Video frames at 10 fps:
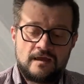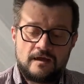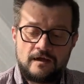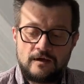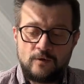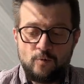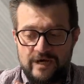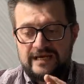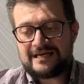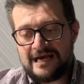Uh,
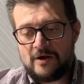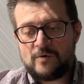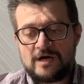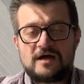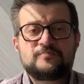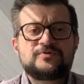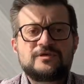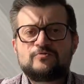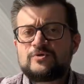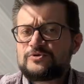we in our
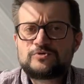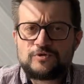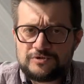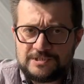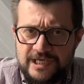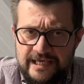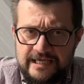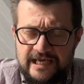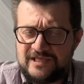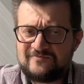company, we do not
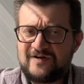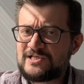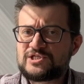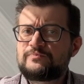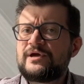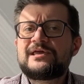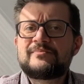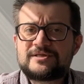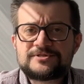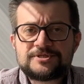take advanced
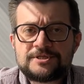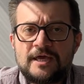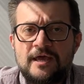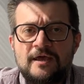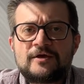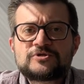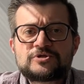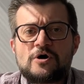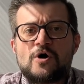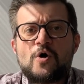payments.
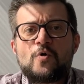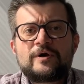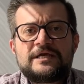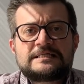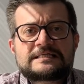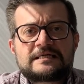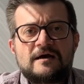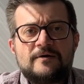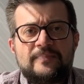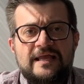So it's
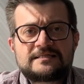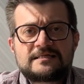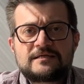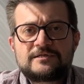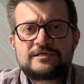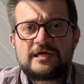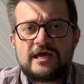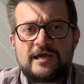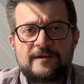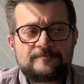uh, basically
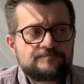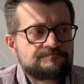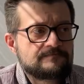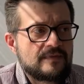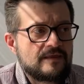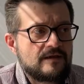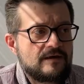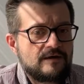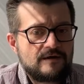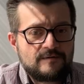a mm,
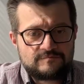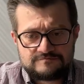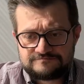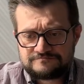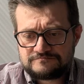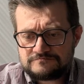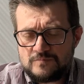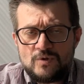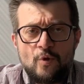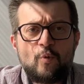uh,
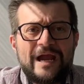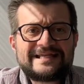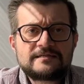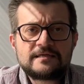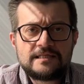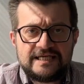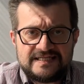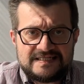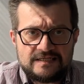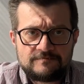waiting
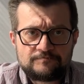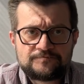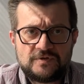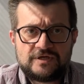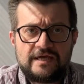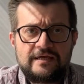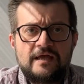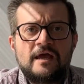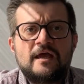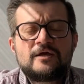list
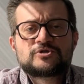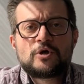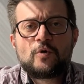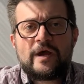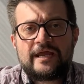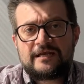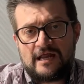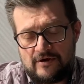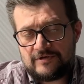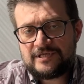okay so and
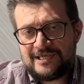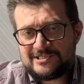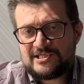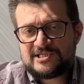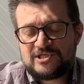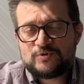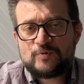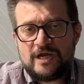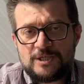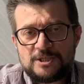nowadays the
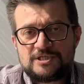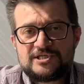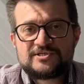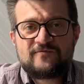situation is the